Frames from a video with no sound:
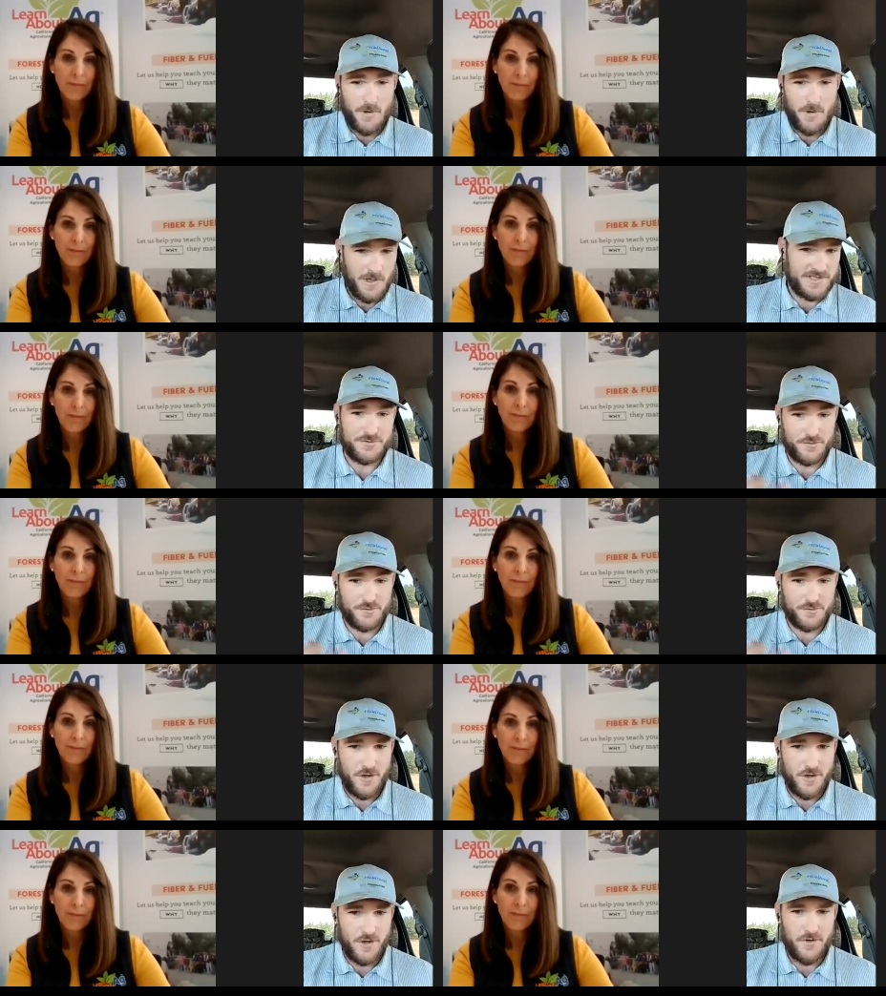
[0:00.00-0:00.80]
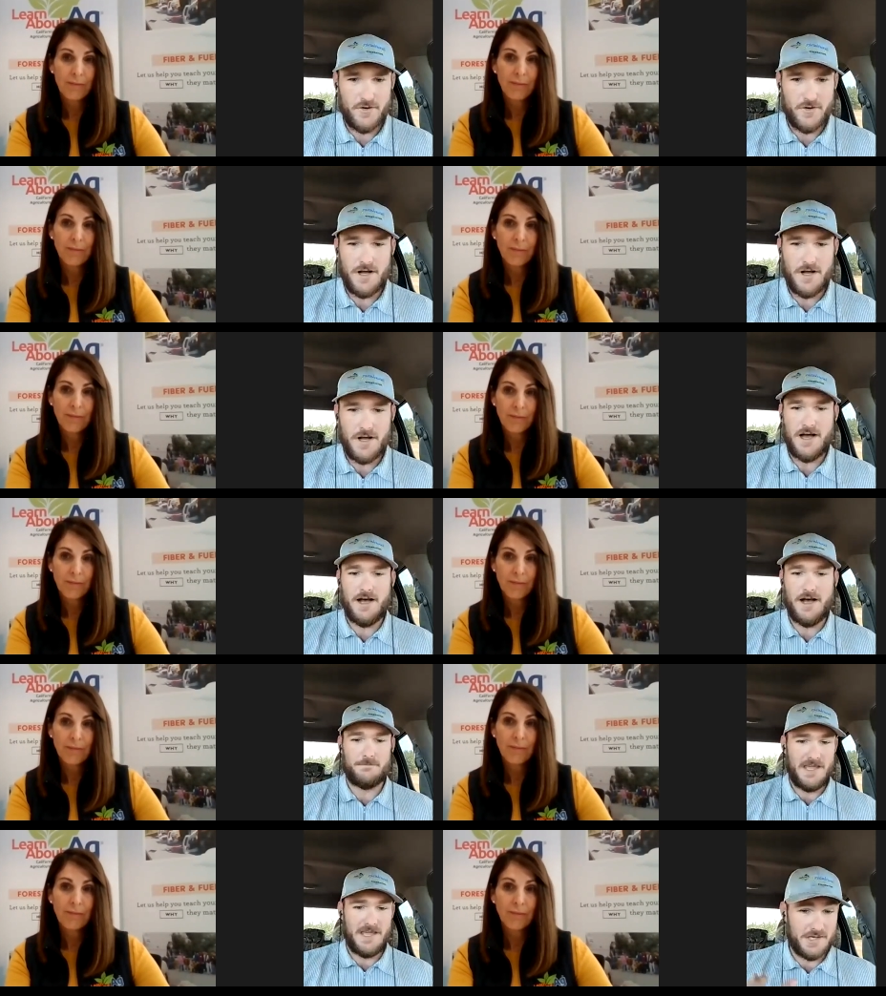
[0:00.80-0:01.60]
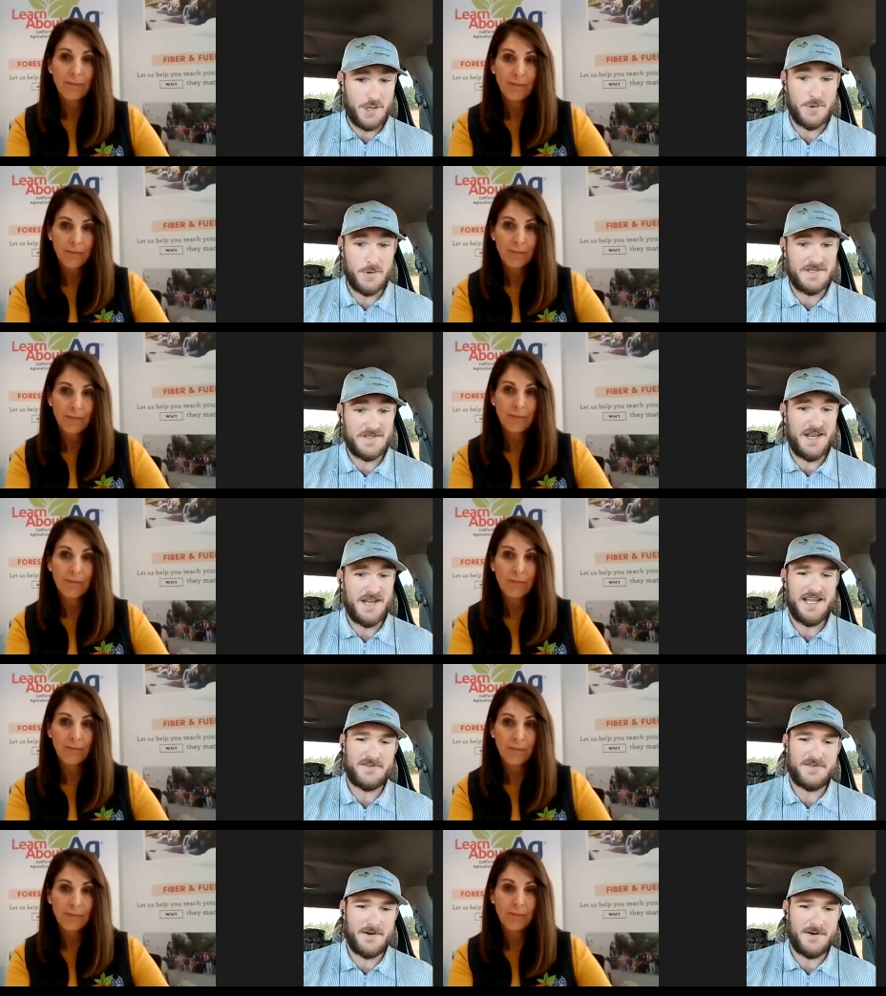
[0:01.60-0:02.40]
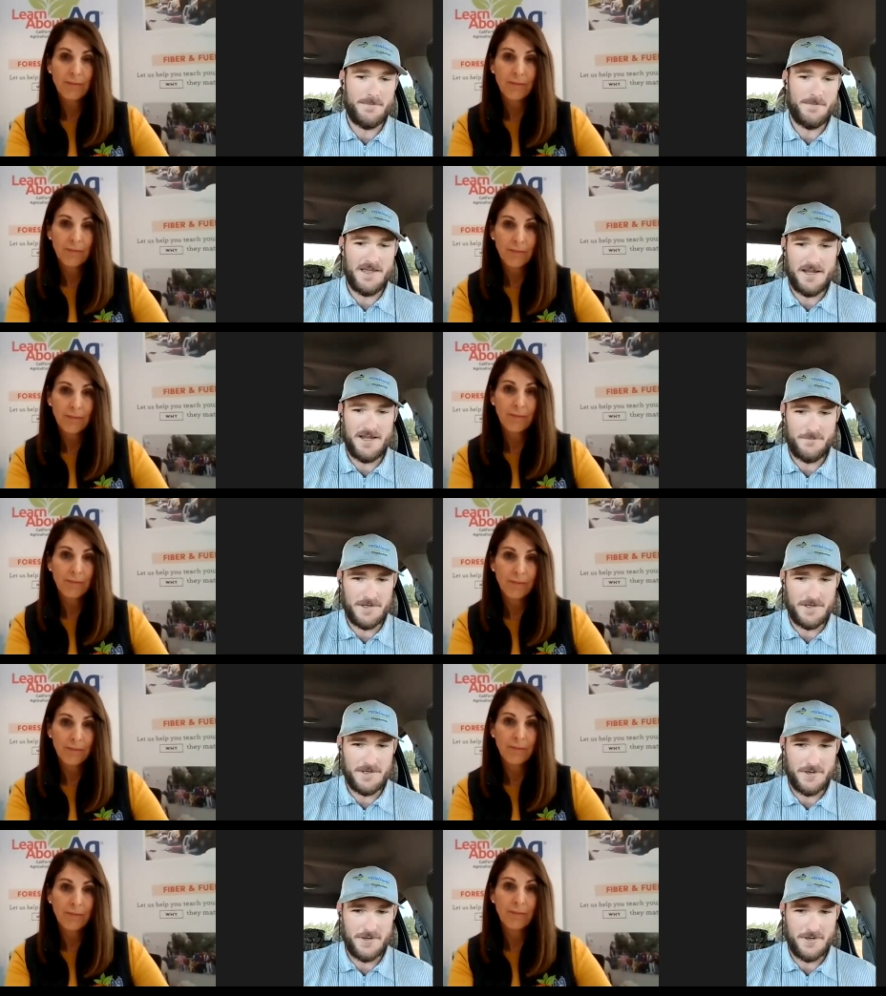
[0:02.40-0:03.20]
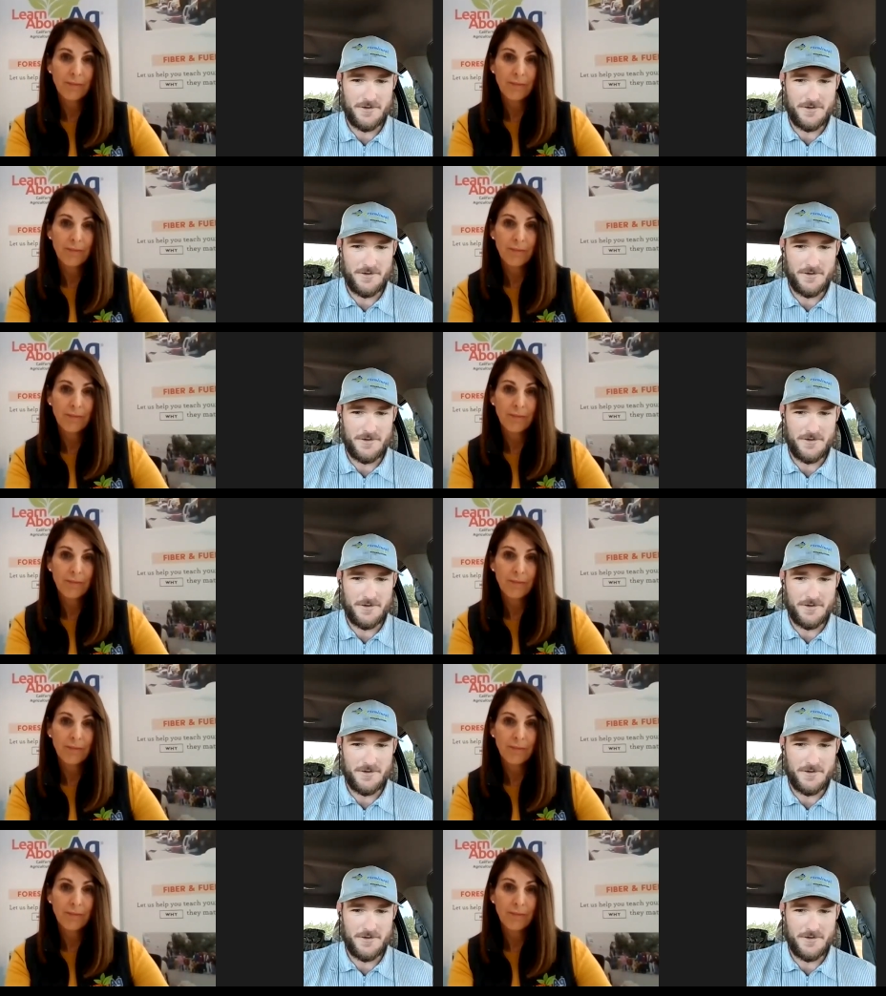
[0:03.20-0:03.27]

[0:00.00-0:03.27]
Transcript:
Speaker 1: let black walnuts grow um, and use the nuts from them.